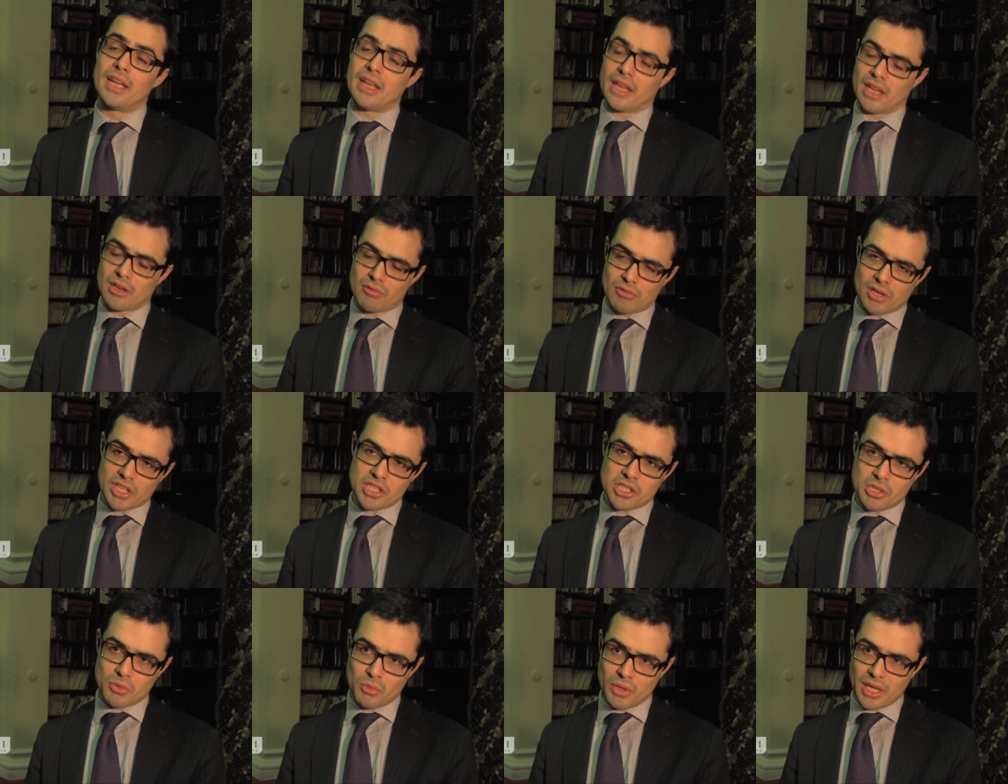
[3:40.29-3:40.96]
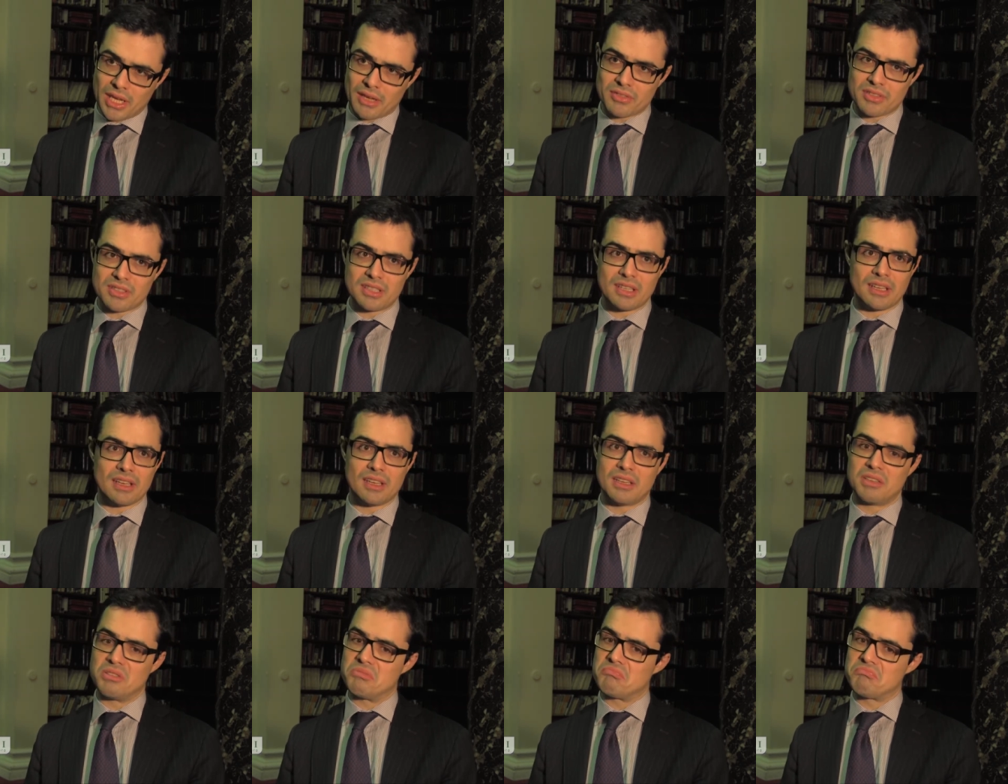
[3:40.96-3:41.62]
In Russia, we have
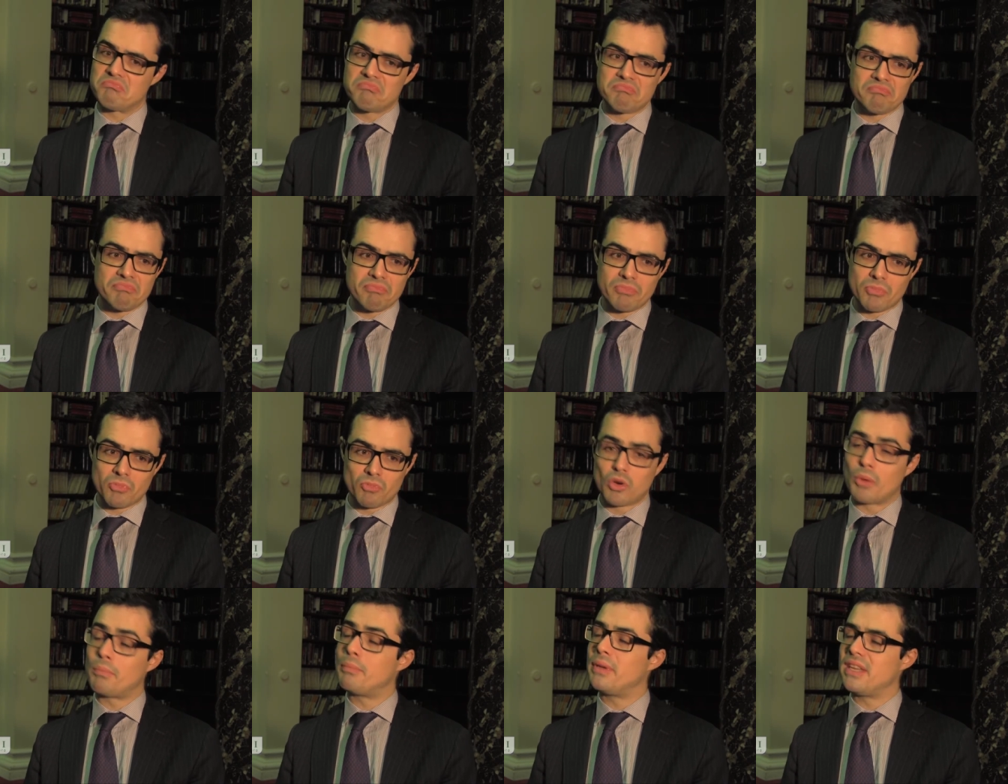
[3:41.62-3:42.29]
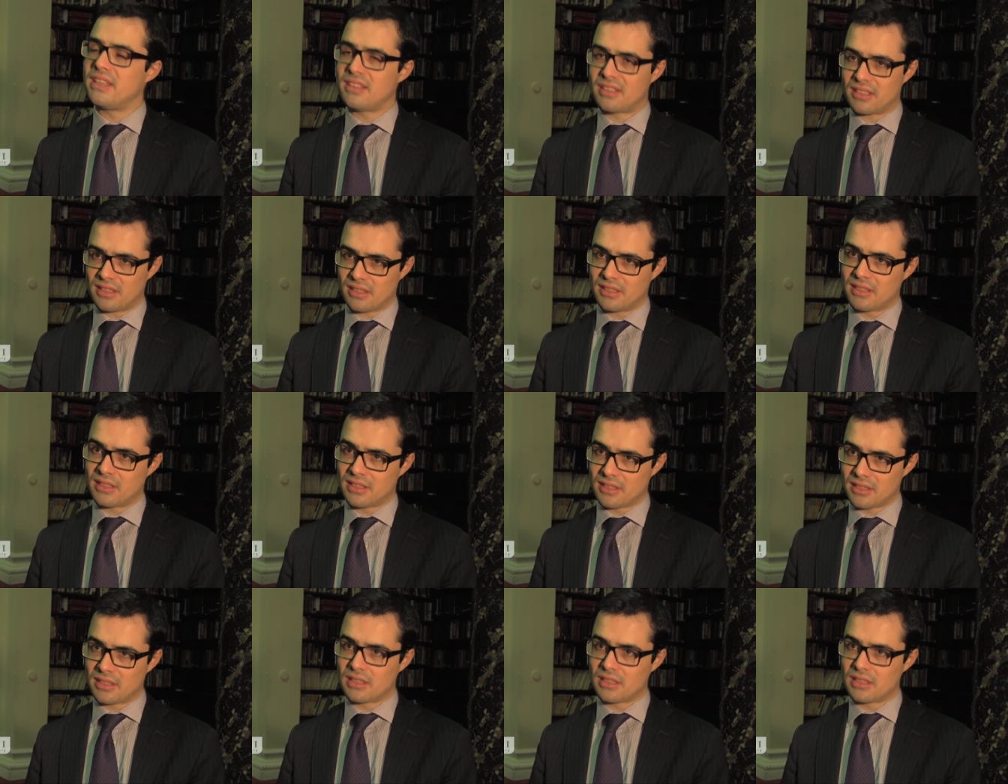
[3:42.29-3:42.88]
seen repeated